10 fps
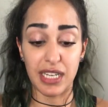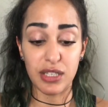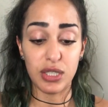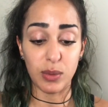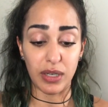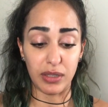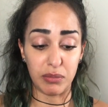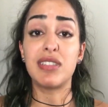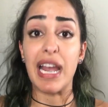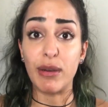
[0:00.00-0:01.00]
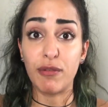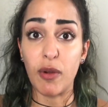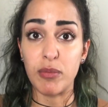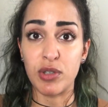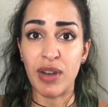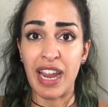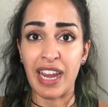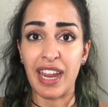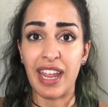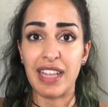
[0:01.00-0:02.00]
into a styrofoam
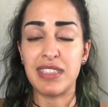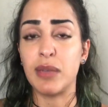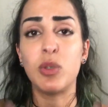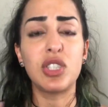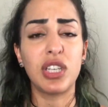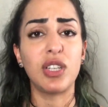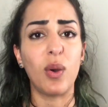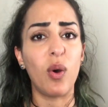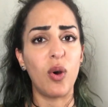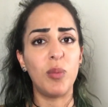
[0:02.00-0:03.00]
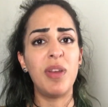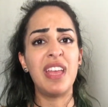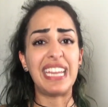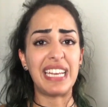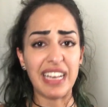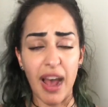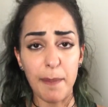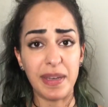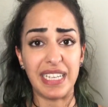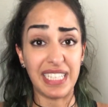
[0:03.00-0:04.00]
tray, and someone's gonna go home, heat it
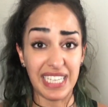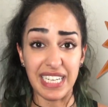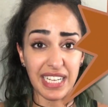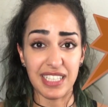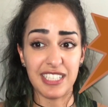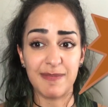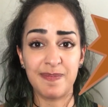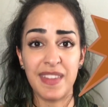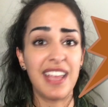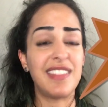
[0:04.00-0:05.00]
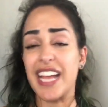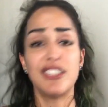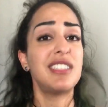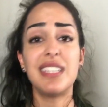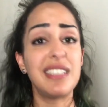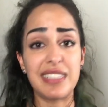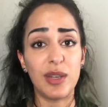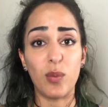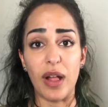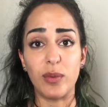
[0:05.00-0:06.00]
up and eat it. That just didn't
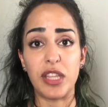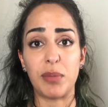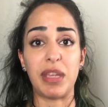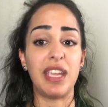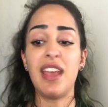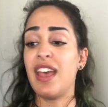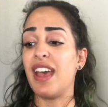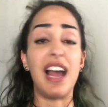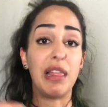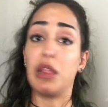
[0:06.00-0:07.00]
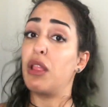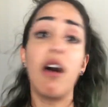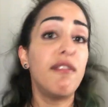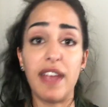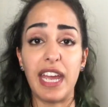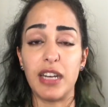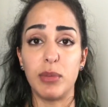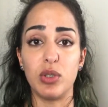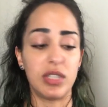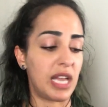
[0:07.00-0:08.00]
sit well with me. I love
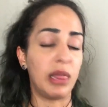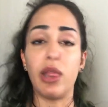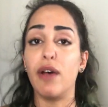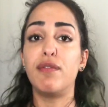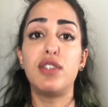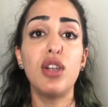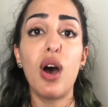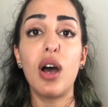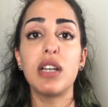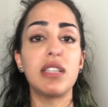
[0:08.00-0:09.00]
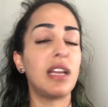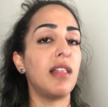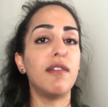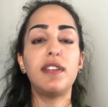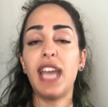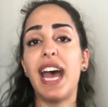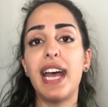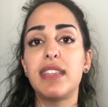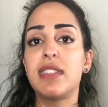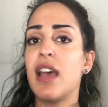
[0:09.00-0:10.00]
animals, I love dogs, I love
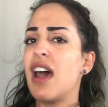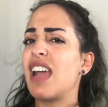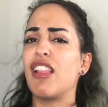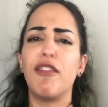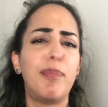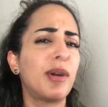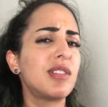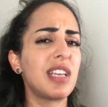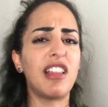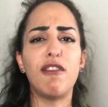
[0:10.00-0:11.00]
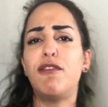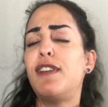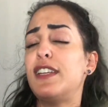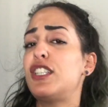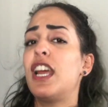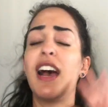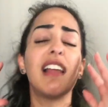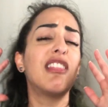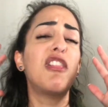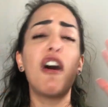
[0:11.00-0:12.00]
cats, I love birds, I love fish,
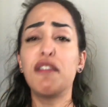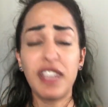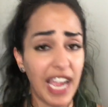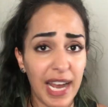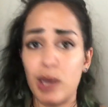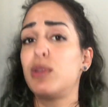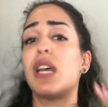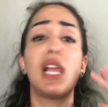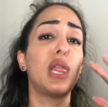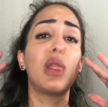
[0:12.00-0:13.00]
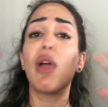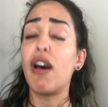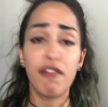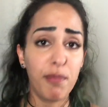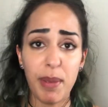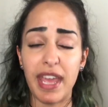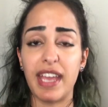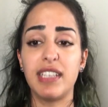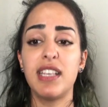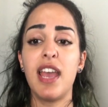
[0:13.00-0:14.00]
I love cows, I love
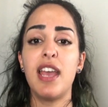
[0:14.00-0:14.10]
pigs.